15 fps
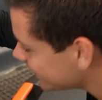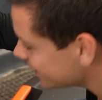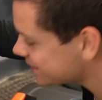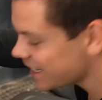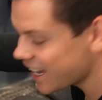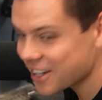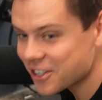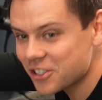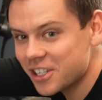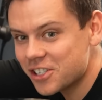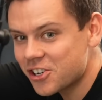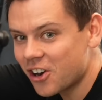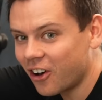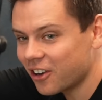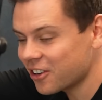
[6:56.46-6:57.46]
And it's actually
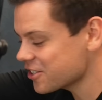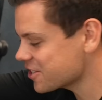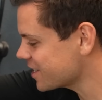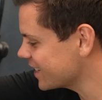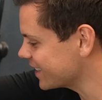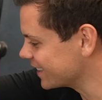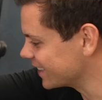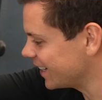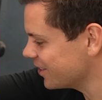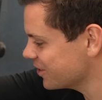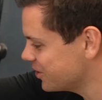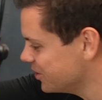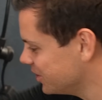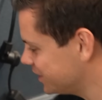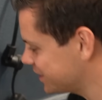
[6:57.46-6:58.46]
charging. How
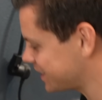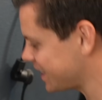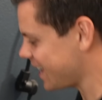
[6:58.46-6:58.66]
cool is